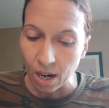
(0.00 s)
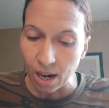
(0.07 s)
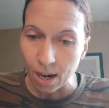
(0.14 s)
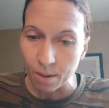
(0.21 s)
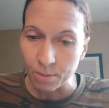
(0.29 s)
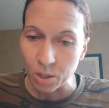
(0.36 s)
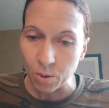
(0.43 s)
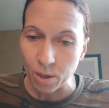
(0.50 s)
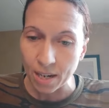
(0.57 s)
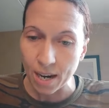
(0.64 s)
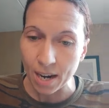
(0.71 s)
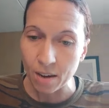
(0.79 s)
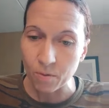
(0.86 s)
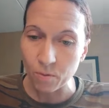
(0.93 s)
Um, so
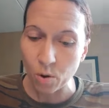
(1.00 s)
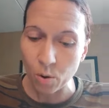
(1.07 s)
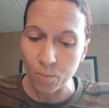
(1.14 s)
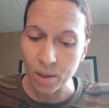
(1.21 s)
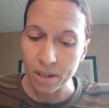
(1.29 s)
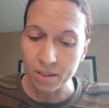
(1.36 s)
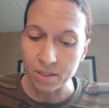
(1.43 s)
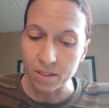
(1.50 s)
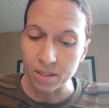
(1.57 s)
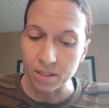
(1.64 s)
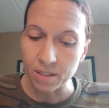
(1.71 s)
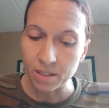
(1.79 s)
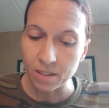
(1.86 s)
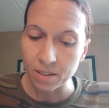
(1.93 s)
again,
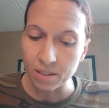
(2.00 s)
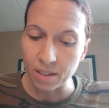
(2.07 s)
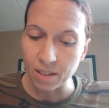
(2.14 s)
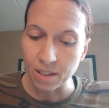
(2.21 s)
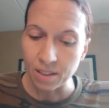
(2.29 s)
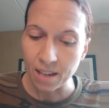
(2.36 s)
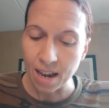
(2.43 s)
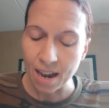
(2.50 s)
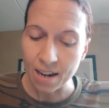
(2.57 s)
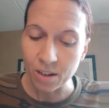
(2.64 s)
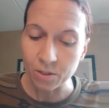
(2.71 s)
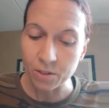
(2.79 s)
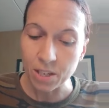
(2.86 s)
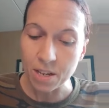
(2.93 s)
Romans in the
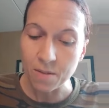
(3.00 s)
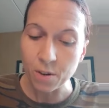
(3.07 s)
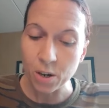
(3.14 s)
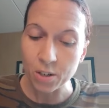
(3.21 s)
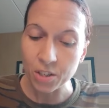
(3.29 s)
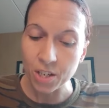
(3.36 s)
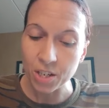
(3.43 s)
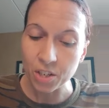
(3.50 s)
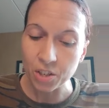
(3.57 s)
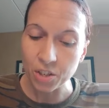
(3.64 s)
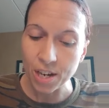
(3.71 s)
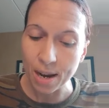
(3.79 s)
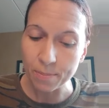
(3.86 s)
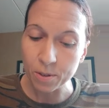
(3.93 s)
NLT
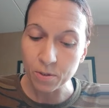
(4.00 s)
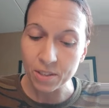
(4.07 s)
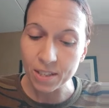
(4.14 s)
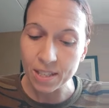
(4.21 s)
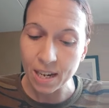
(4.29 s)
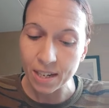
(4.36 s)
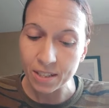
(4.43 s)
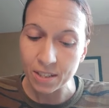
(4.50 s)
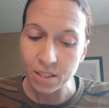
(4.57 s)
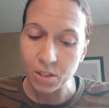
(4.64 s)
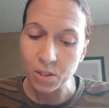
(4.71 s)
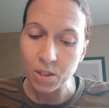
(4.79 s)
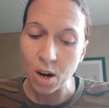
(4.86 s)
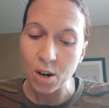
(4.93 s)
version, chapter 6,
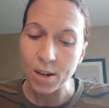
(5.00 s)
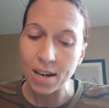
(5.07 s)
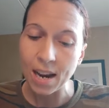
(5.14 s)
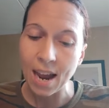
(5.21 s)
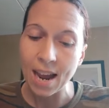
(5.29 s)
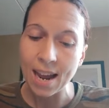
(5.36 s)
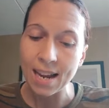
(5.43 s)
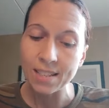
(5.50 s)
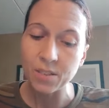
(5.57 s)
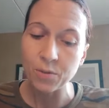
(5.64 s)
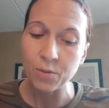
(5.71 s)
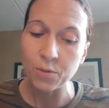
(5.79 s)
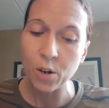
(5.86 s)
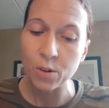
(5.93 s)
starting at
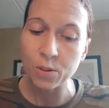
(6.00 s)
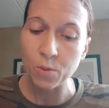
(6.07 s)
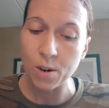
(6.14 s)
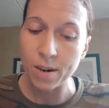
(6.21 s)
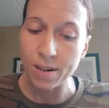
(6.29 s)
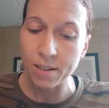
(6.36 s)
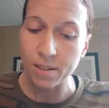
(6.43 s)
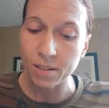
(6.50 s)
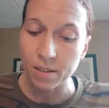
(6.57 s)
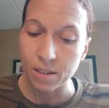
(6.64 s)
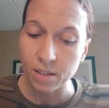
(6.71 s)
verse 1.